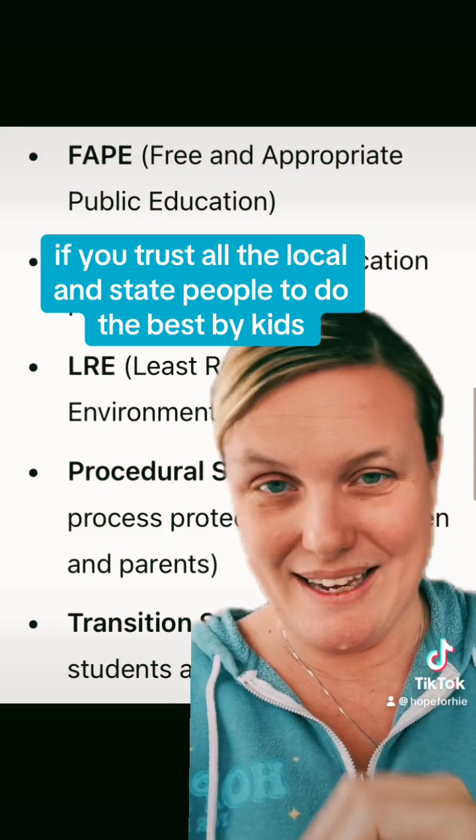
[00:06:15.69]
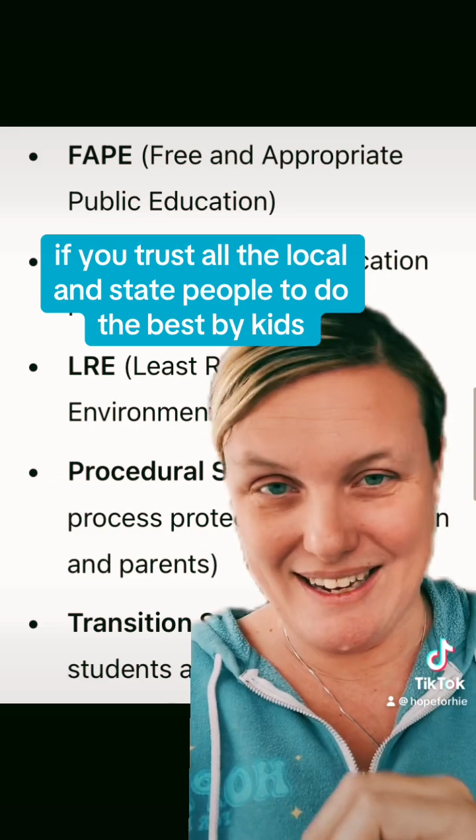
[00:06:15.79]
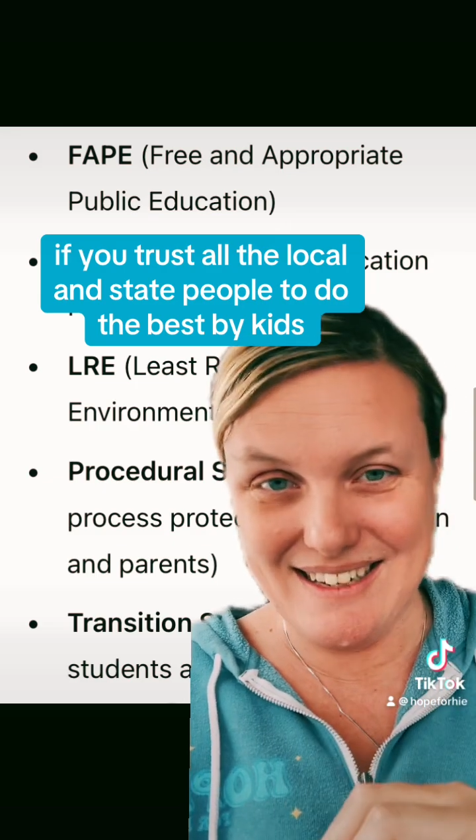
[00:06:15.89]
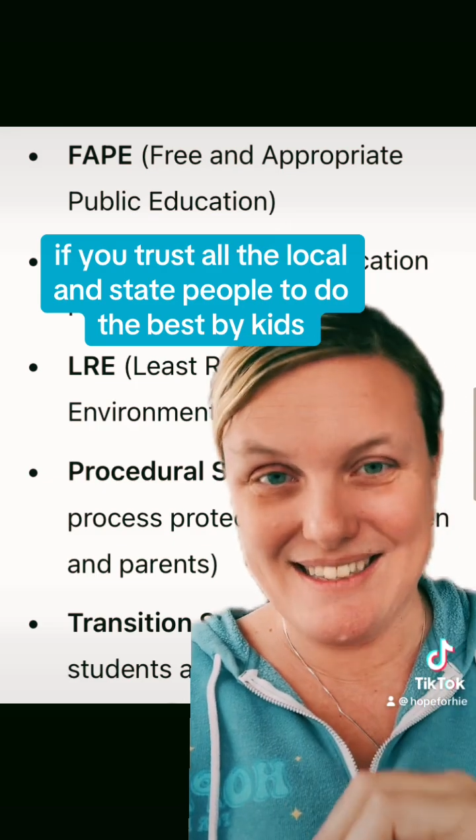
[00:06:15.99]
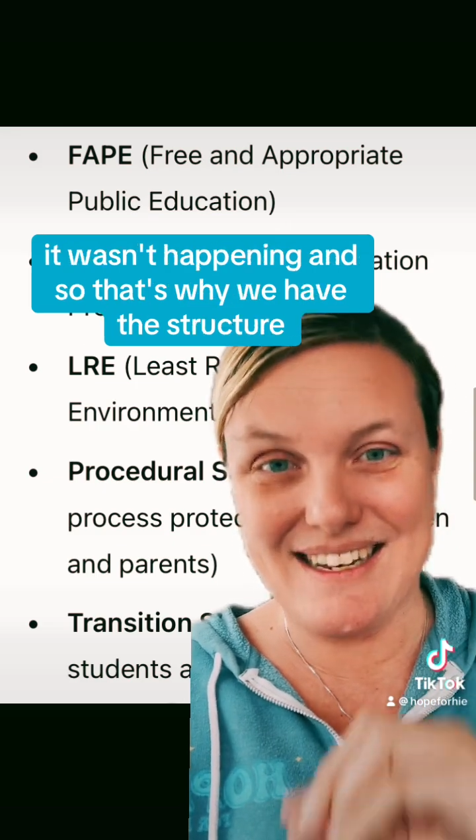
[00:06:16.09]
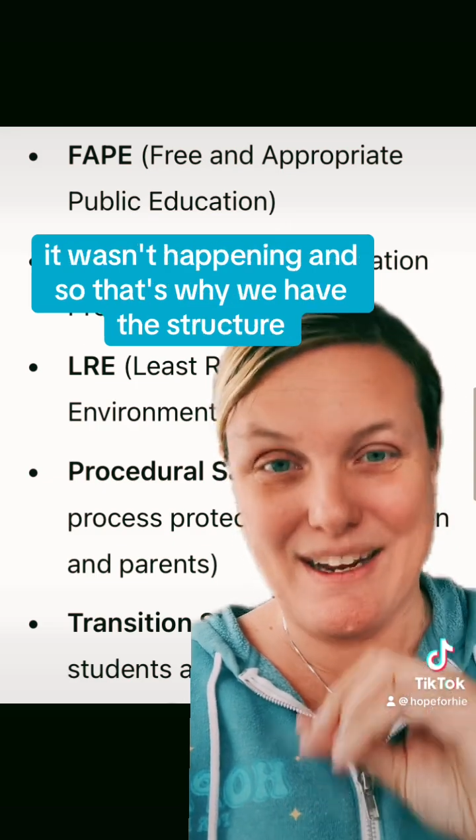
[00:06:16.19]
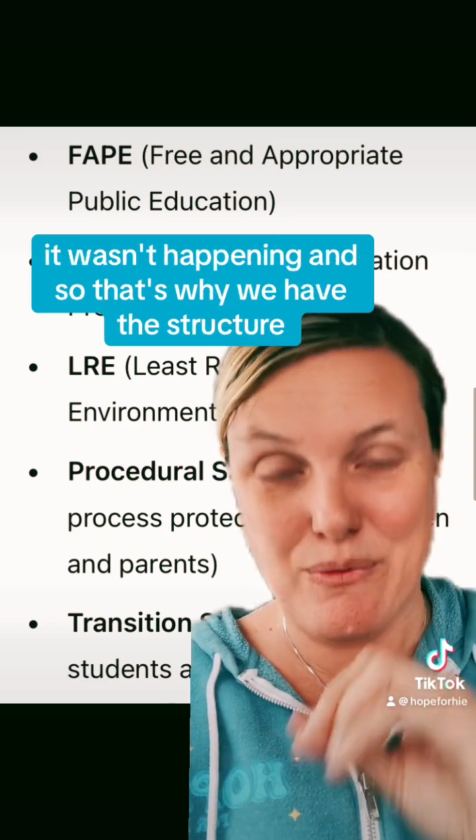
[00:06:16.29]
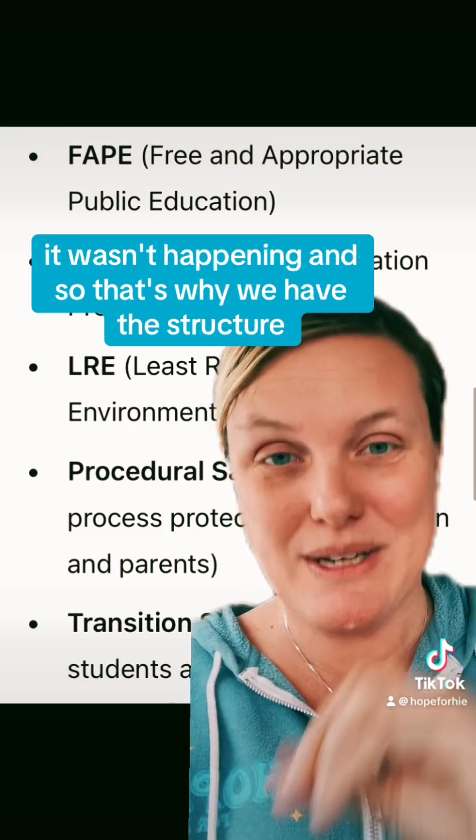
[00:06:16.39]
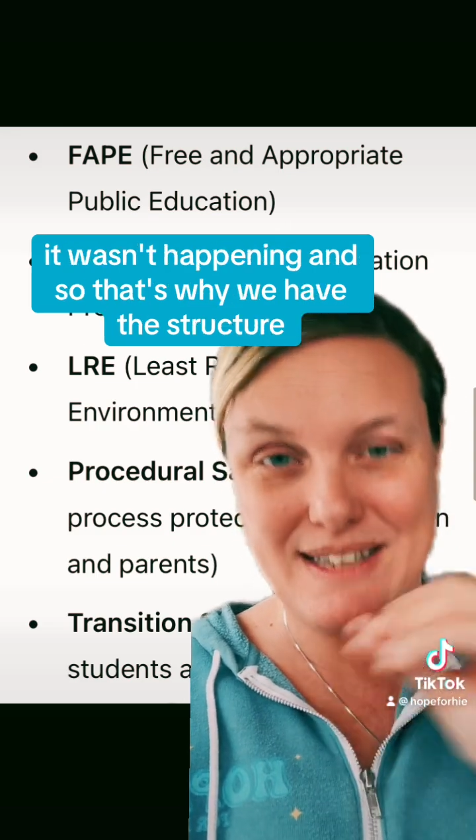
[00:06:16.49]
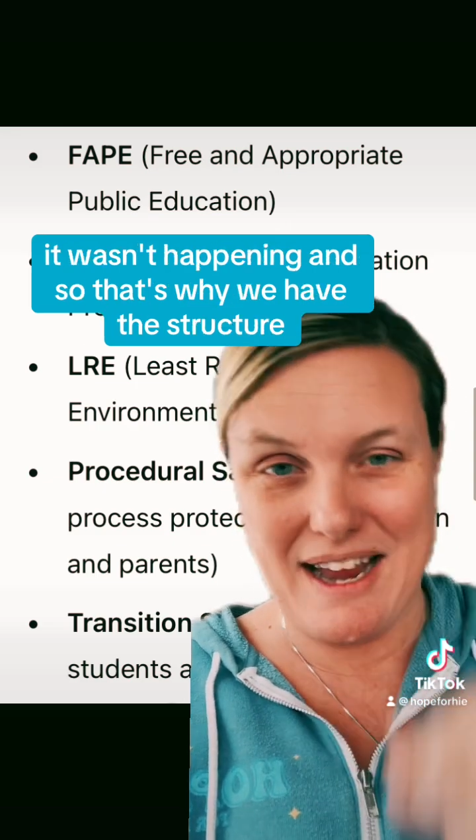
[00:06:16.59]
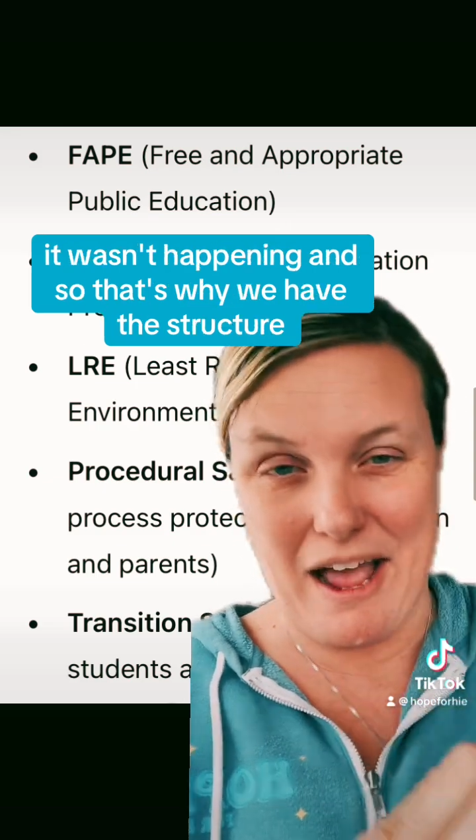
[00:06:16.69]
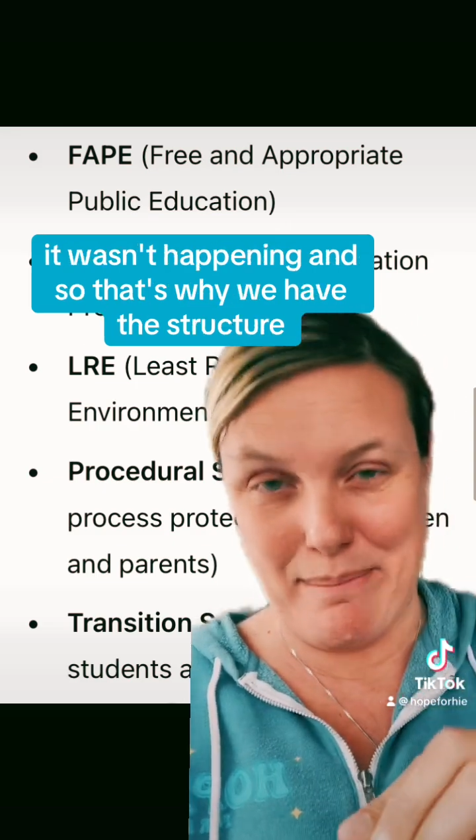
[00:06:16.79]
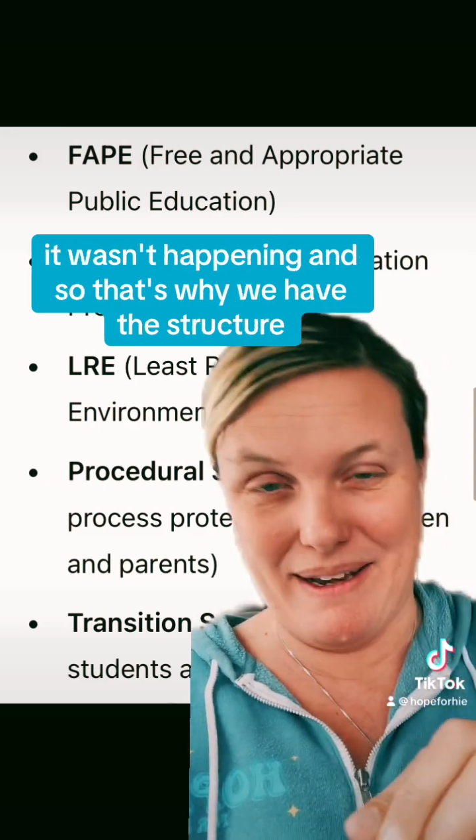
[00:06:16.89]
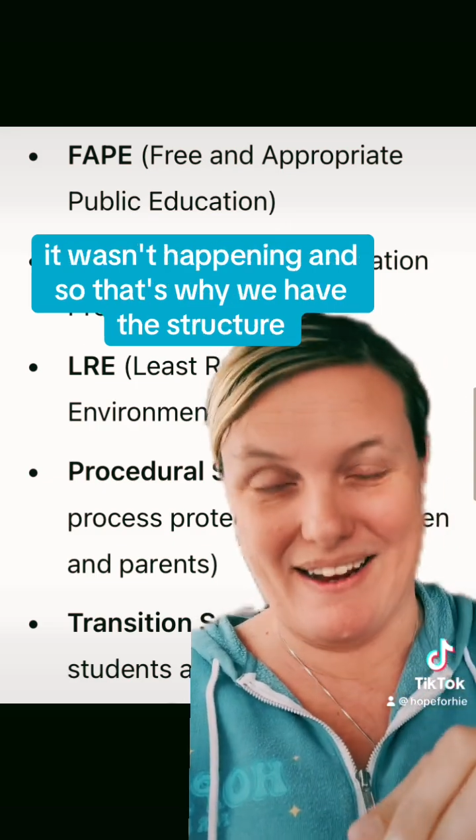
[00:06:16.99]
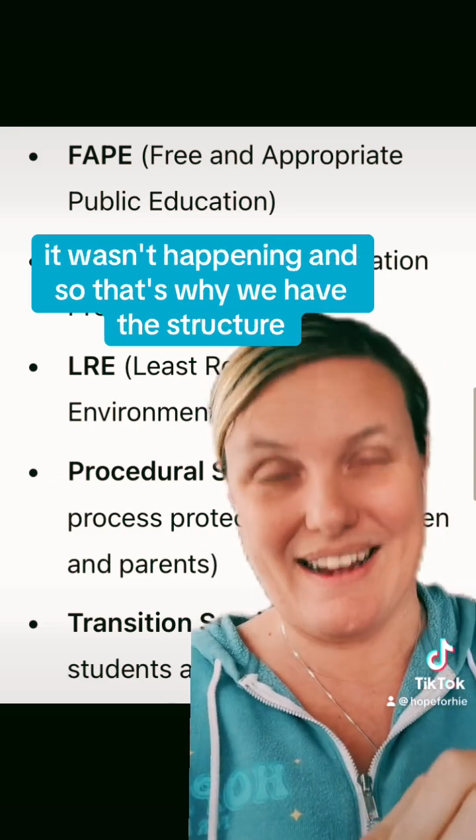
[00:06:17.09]
kids, it wasn't
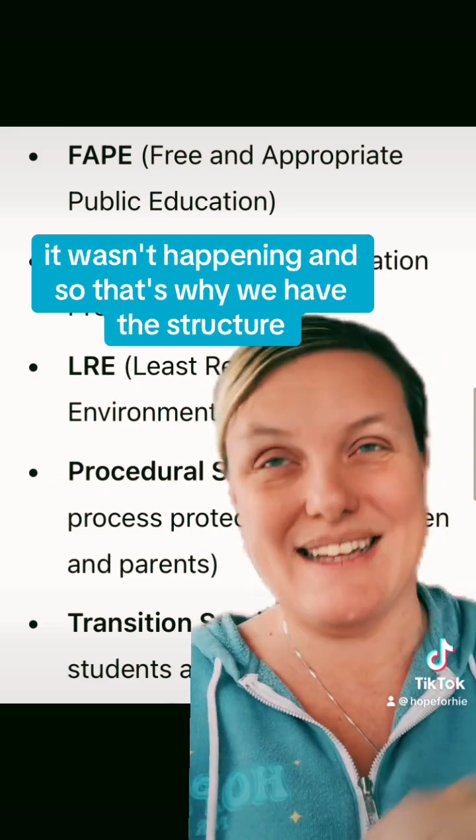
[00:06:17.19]
happening.